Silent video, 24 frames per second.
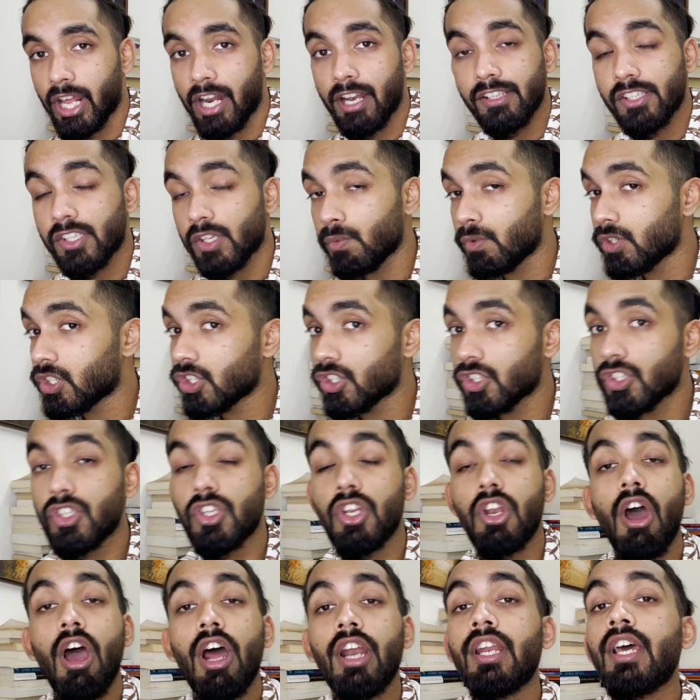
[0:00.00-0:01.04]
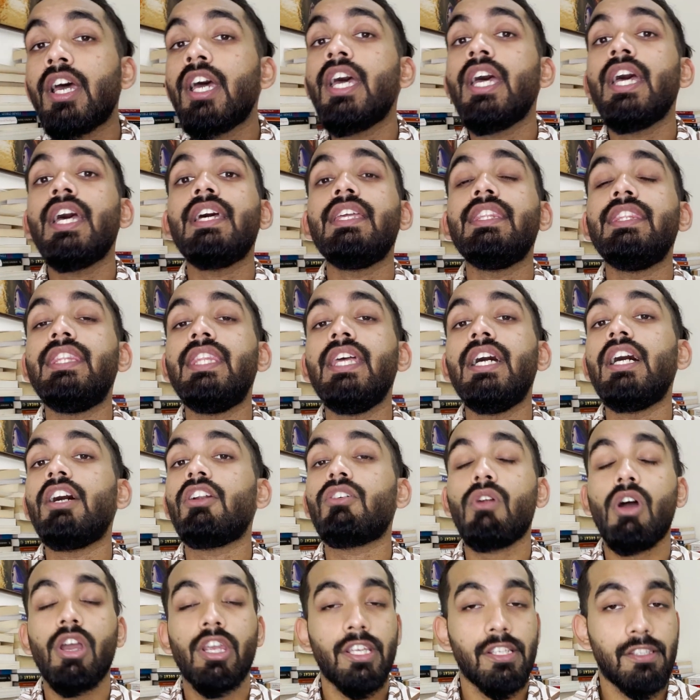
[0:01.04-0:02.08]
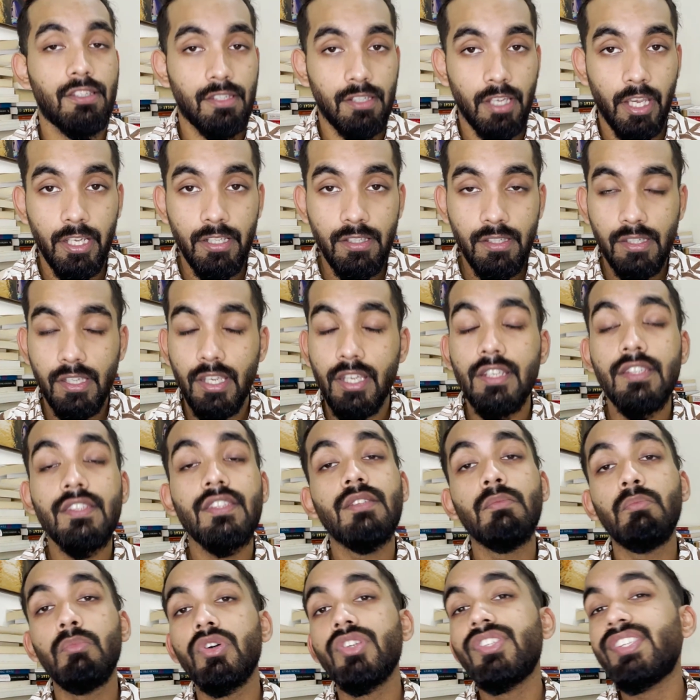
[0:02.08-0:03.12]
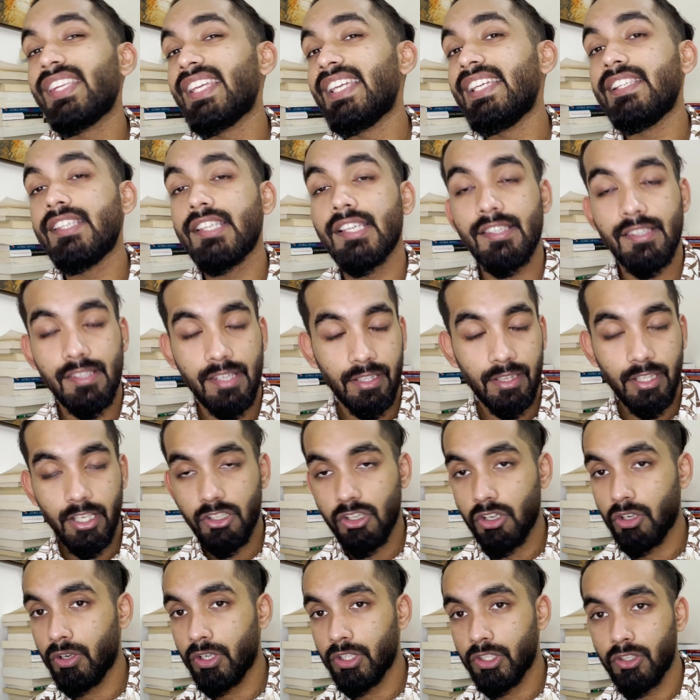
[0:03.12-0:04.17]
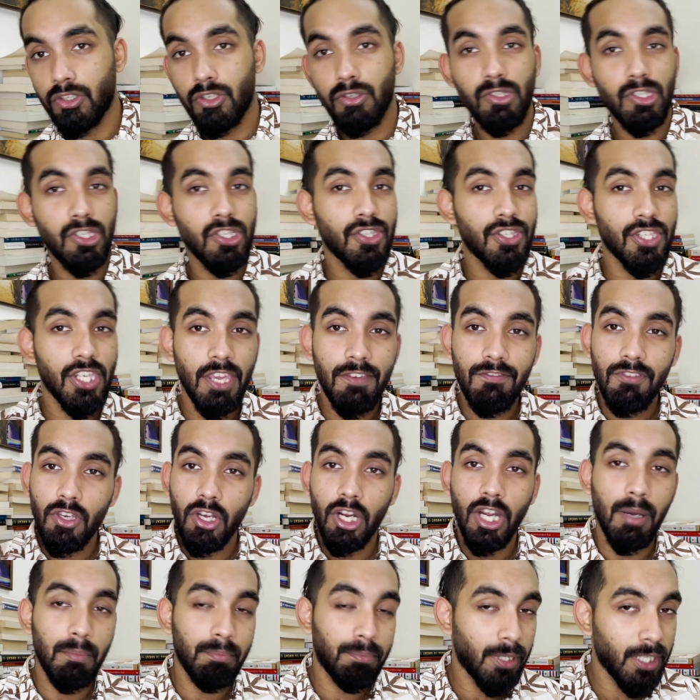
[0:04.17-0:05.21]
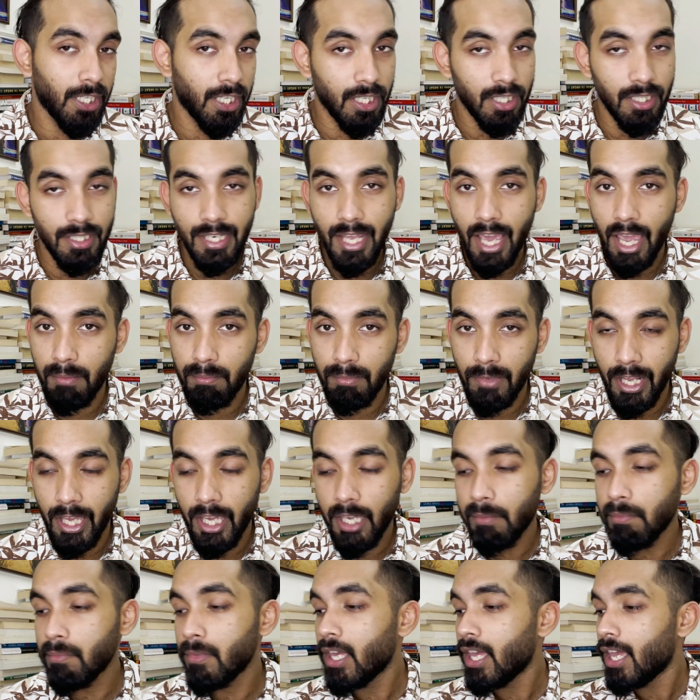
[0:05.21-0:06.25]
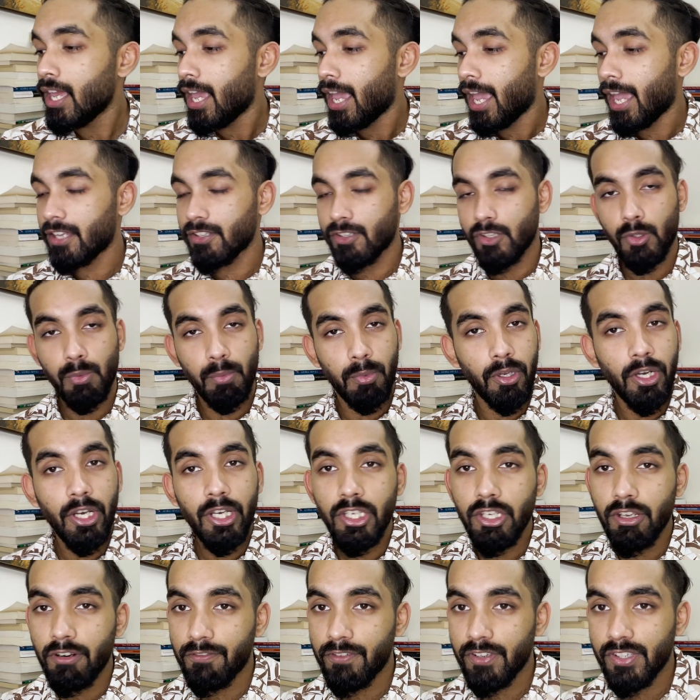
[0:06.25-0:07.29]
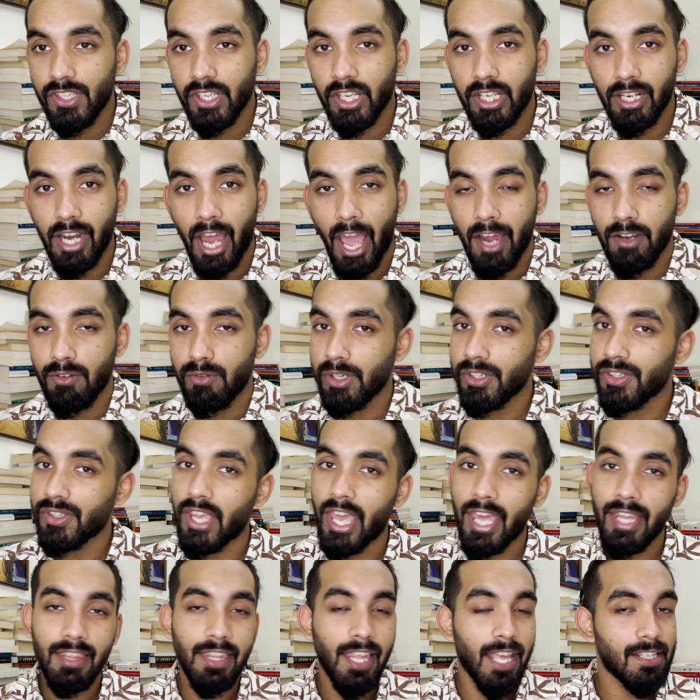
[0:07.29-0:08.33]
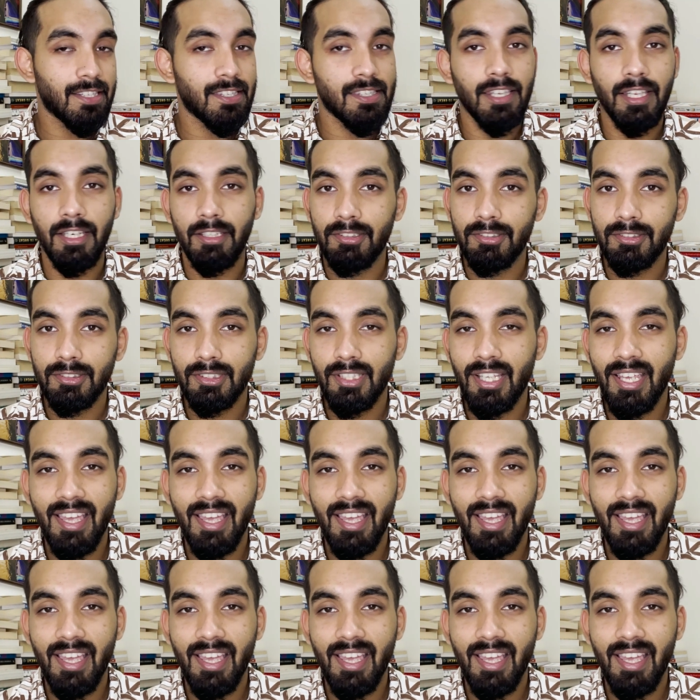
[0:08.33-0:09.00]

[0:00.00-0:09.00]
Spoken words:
LLC, which is not rocket science. It is the most easiest thing that you're going to do. Just give your company a damn name and just put in your physical address, and that's it.